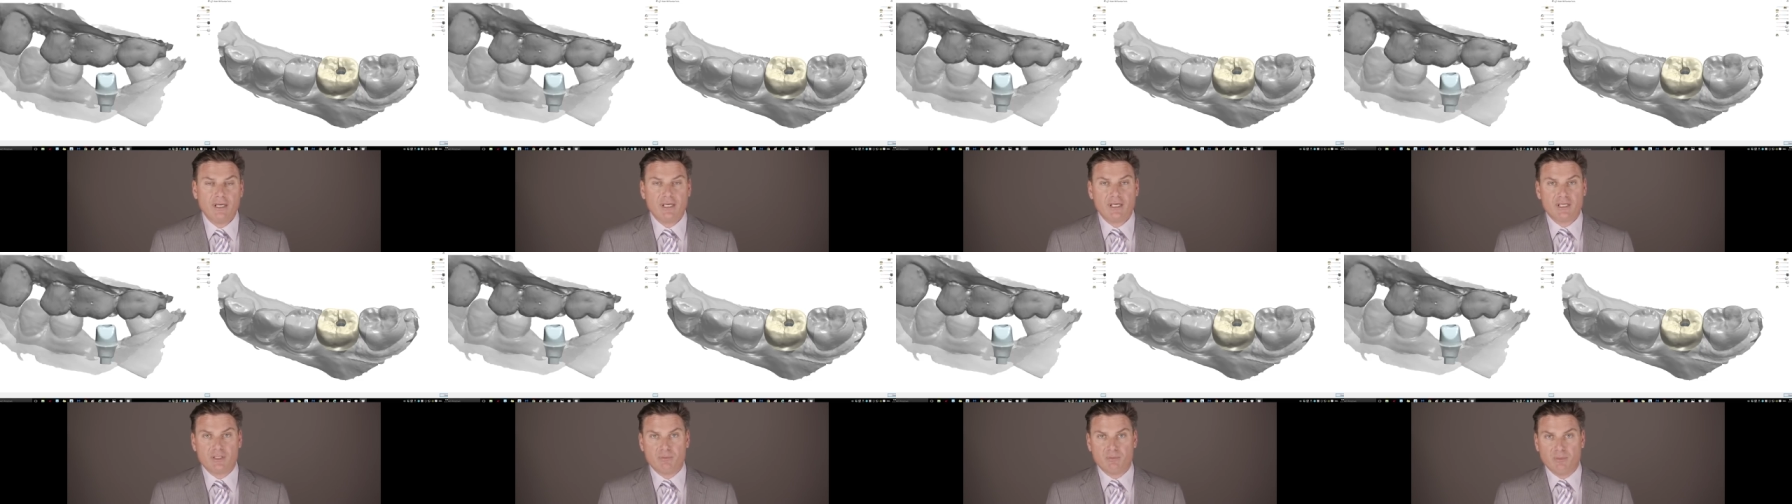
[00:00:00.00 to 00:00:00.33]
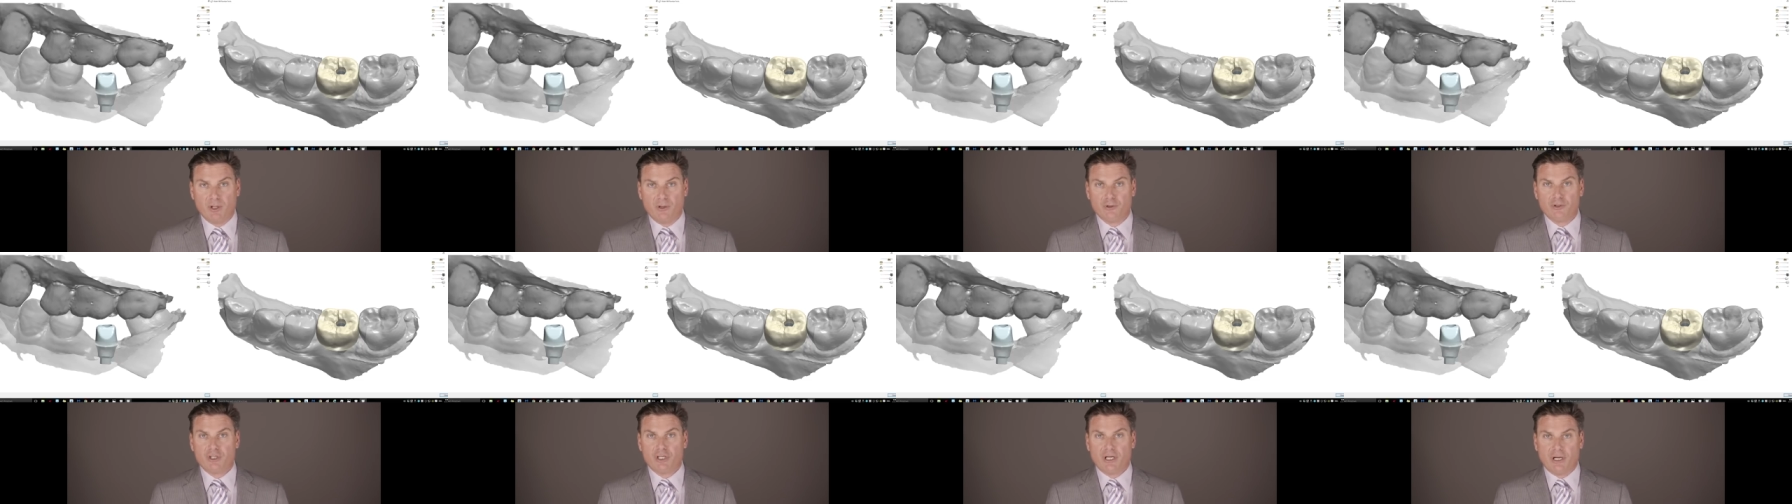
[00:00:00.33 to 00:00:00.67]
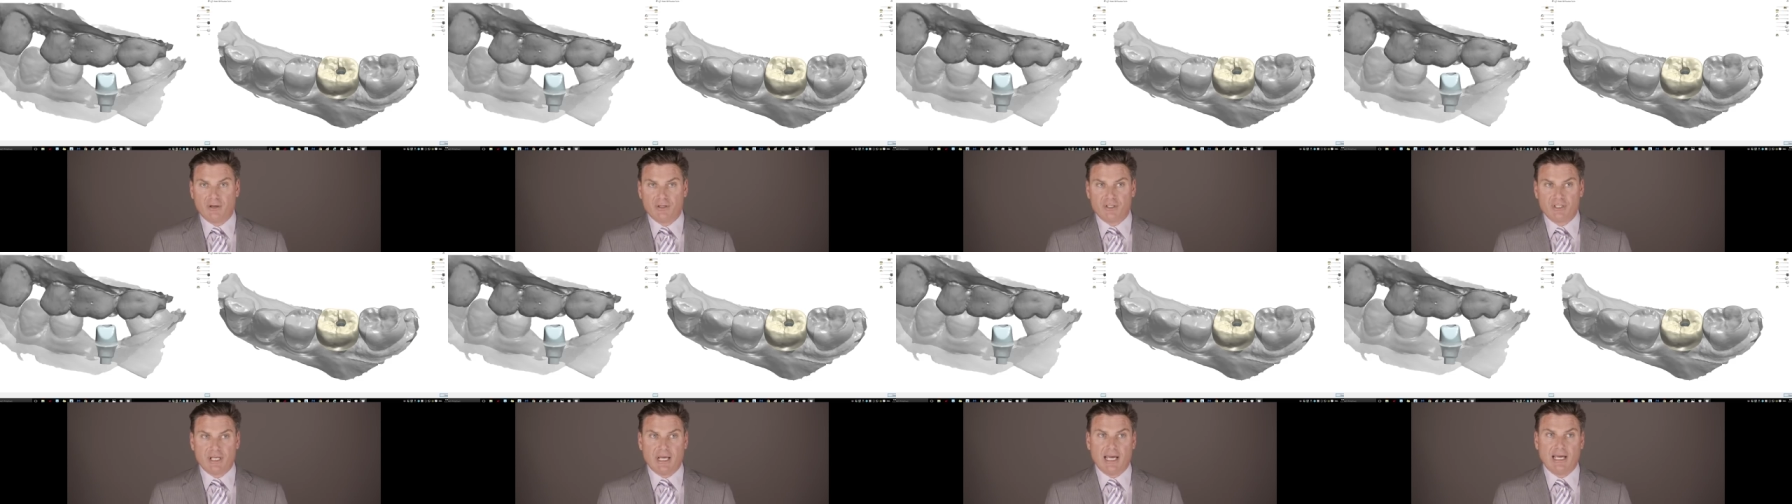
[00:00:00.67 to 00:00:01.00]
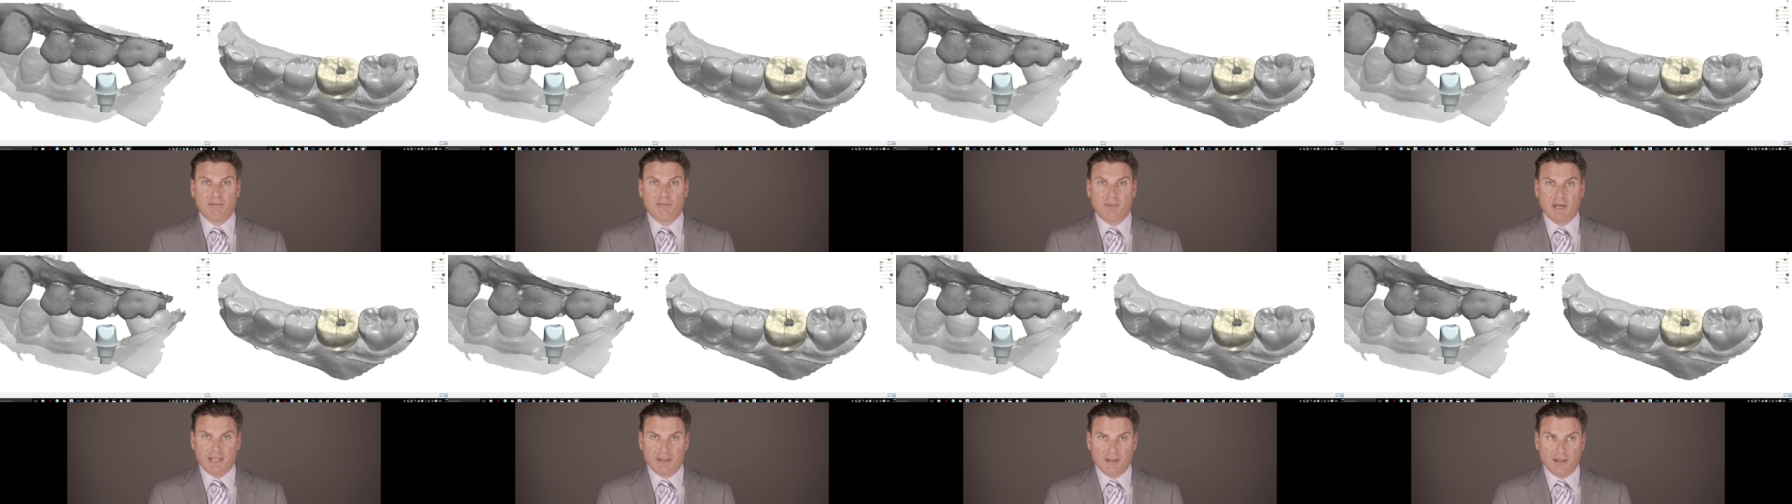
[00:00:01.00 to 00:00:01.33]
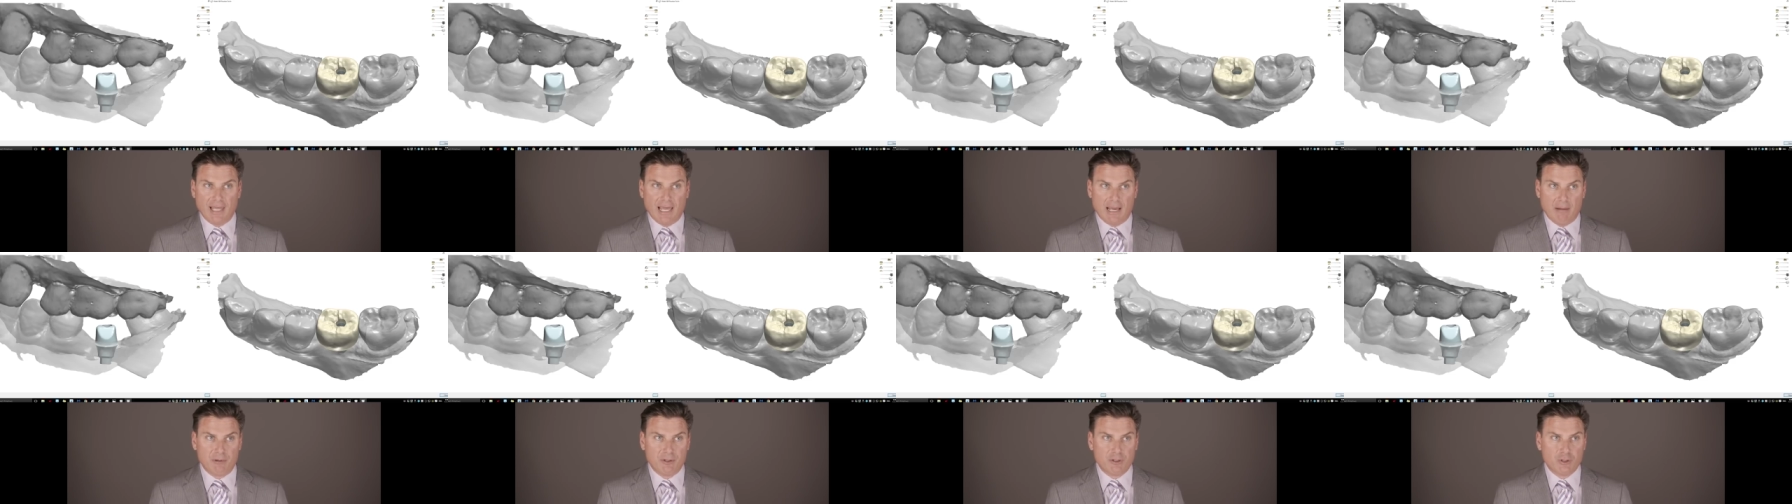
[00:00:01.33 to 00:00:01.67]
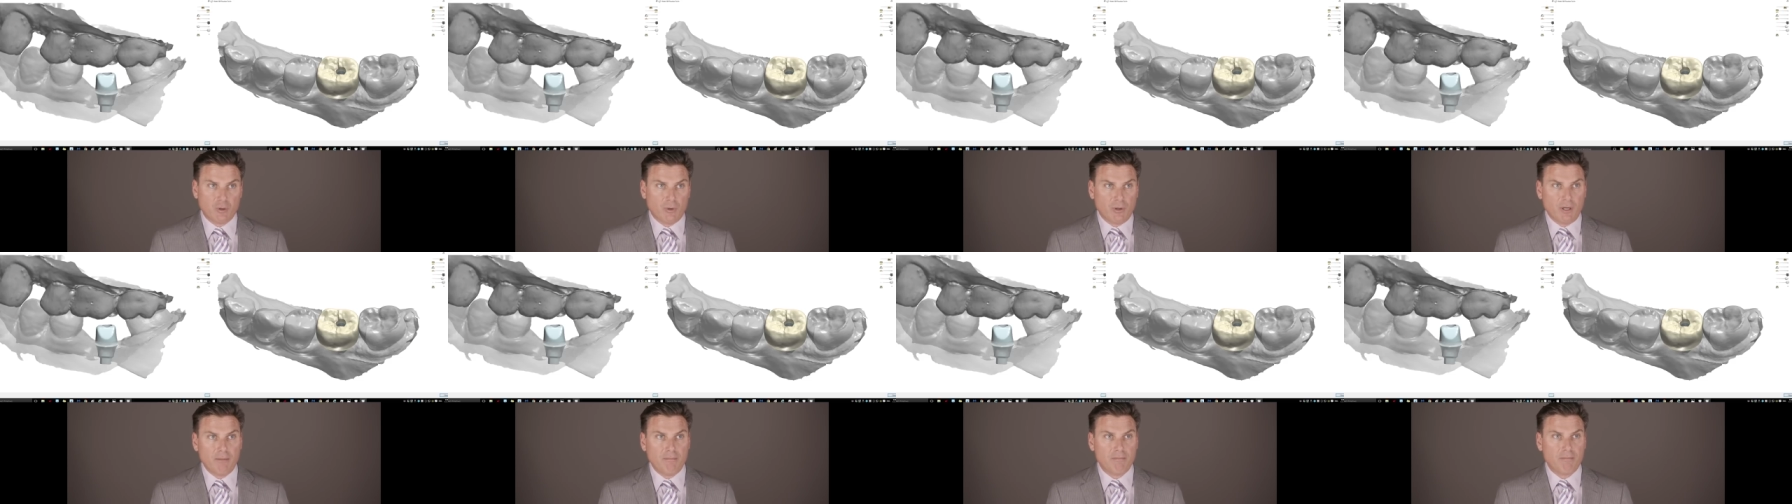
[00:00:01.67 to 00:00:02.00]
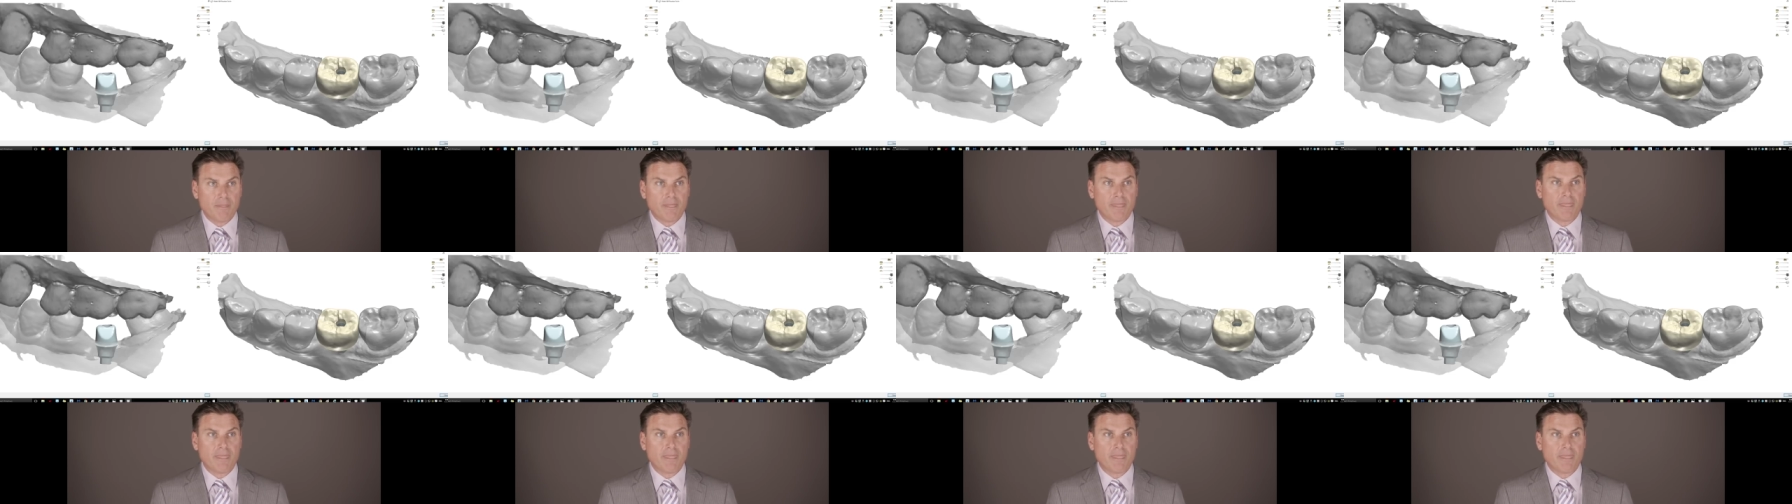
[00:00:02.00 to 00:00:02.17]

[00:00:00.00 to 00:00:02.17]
is milled chairside by the laboratory.